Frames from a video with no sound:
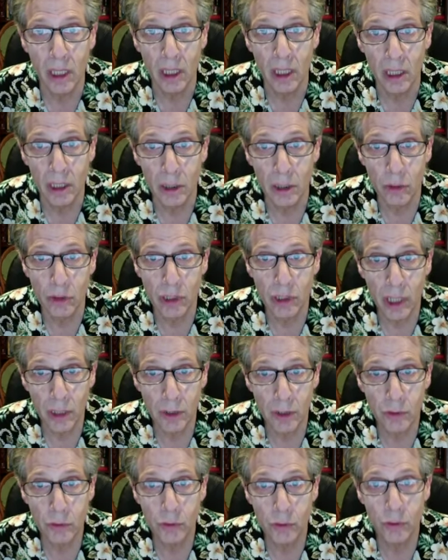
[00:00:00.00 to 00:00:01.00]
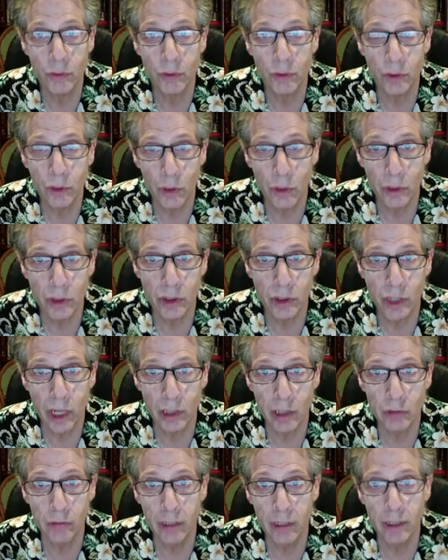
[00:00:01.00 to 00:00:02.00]
you know, tell the truth, don't
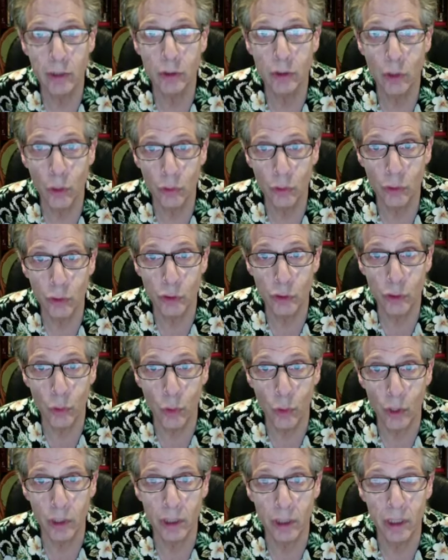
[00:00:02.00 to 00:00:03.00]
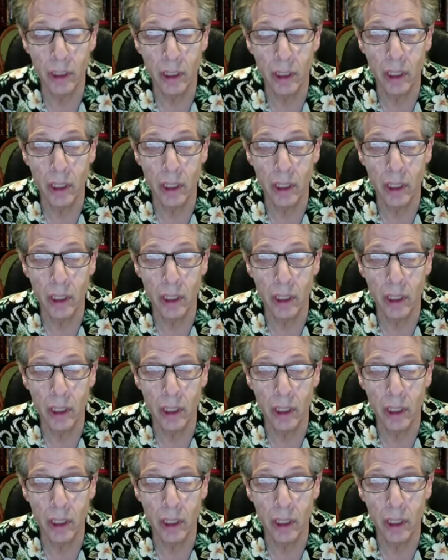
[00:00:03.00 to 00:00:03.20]
exaggerate, don't distort,